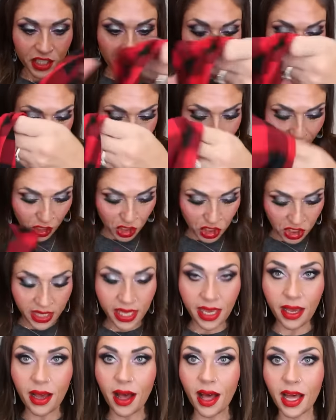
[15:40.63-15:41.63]
So I
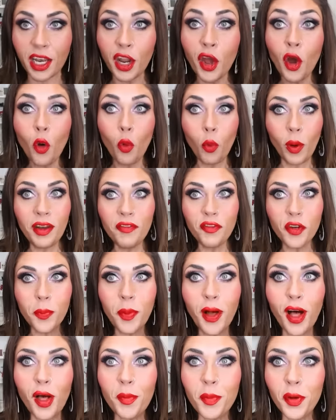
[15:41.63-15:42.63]
actually got one for
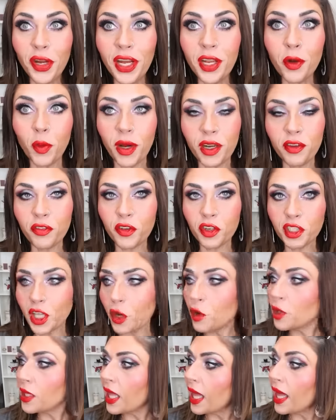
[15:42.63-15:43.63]
Palmer and one for
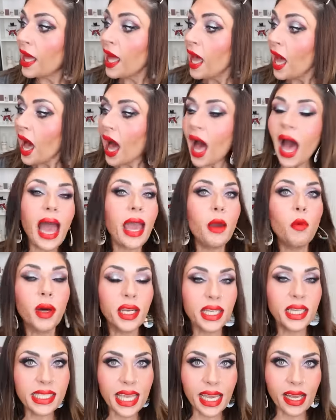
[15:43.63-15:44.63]
Lola. I
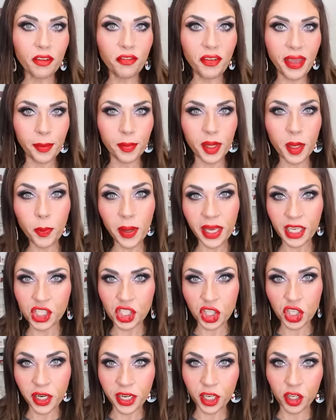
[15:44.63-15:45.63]
want to take a family
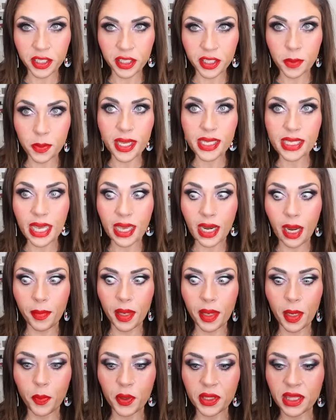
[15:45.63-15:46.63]
picture at Christmas and I'm
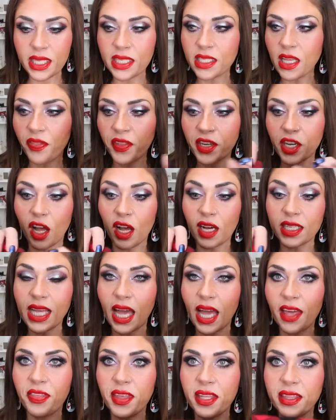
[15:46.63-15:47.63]
going to put these on the dogs.
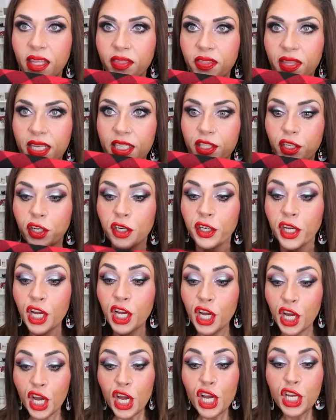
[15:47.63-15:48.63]
I think that these are
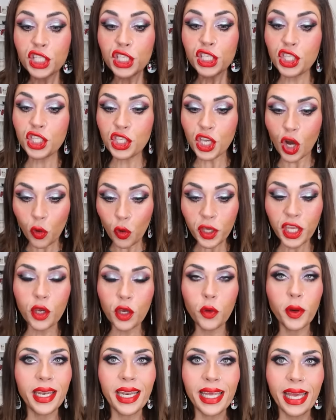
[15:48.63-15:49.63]
so
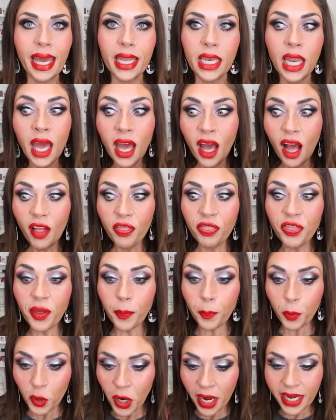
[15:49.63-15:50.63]
cute. And again, the
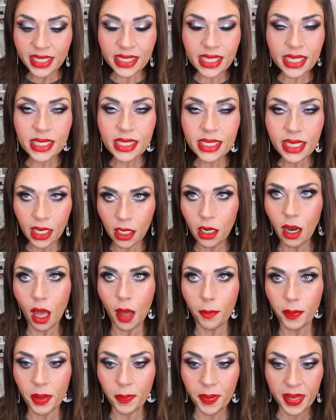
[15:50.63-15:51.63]
prices
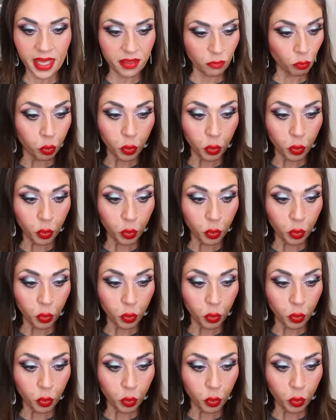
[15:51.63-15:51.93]
cannot be beat.